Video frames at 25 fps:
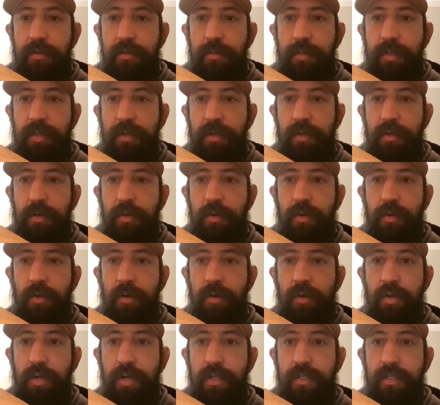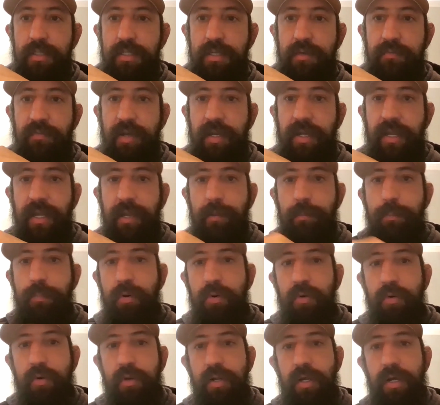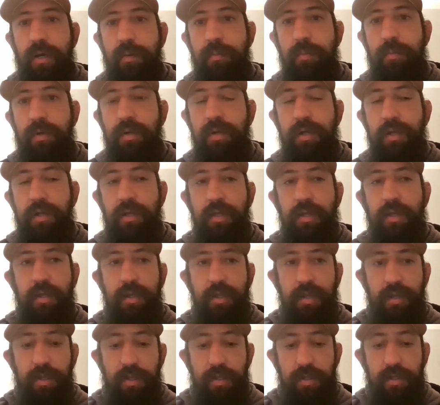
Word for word: Let me hold on, see if I can't pull it up. Yeah.